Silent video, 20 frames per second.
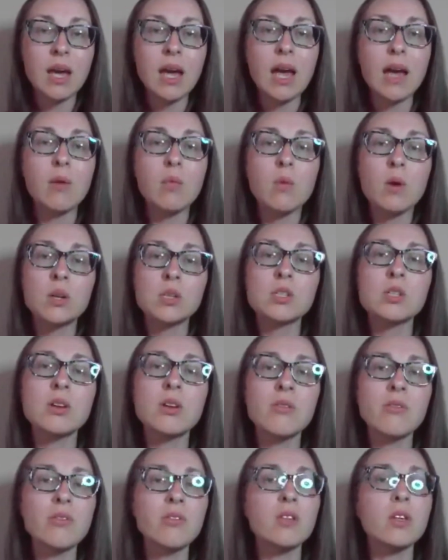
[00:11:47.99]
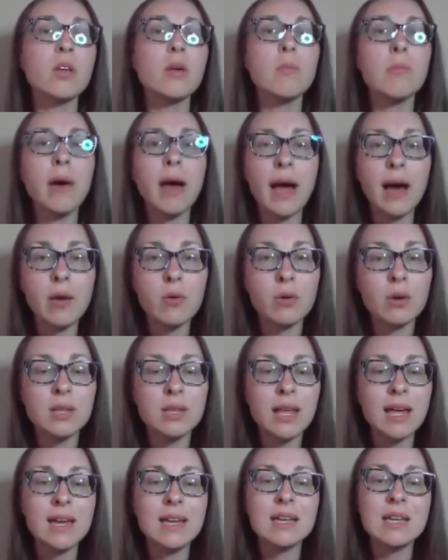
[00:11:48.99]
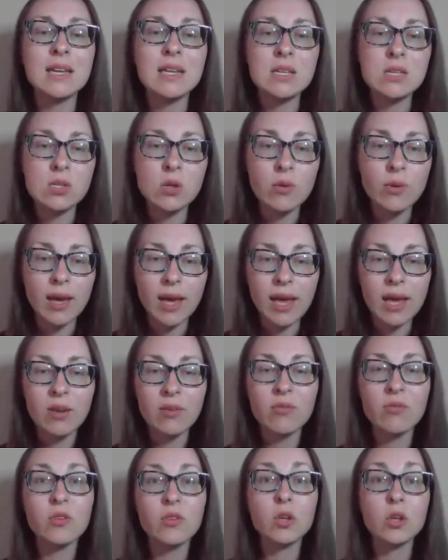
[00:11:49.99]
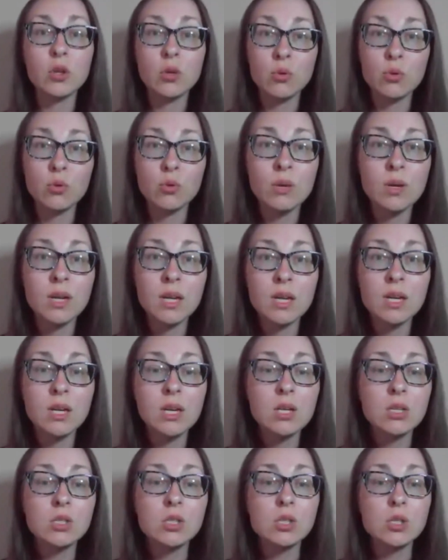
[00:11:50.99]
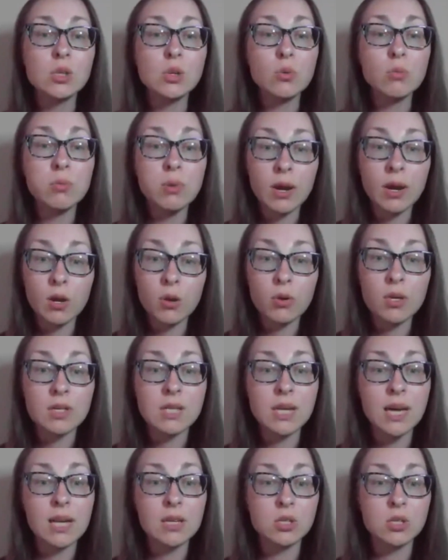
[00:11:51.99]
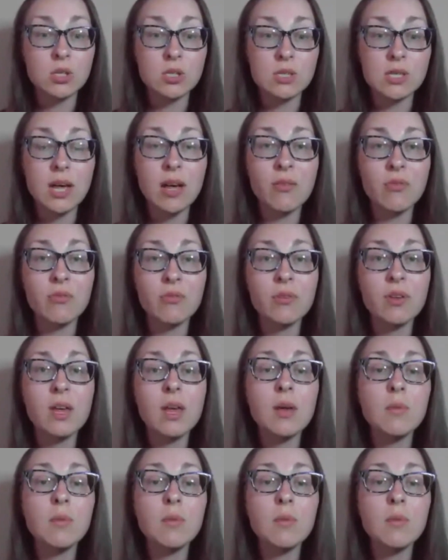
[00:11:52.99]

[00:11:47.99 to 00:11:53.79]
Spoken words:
I want you to feel empowered that it is okay for you to prioritize yourself.